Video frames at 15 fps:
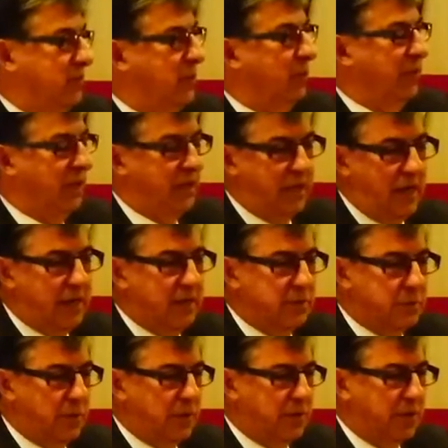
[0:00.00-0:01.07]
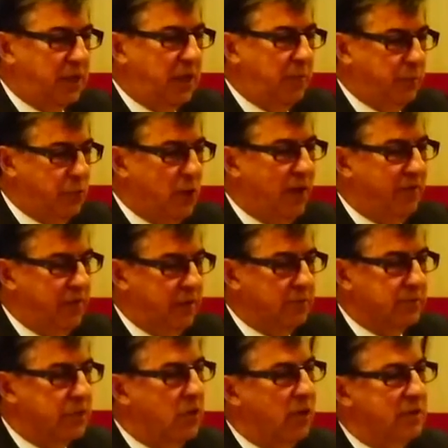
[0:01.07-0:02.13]
some of the debt as well to keep driving
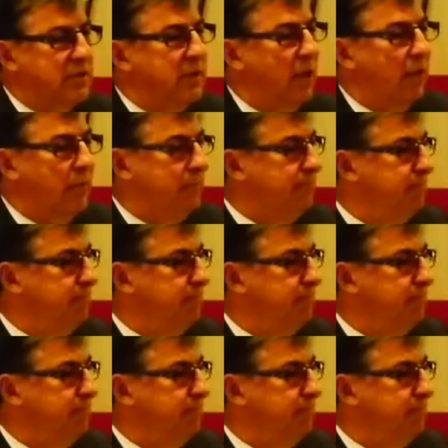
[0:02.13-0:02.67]
those costs down.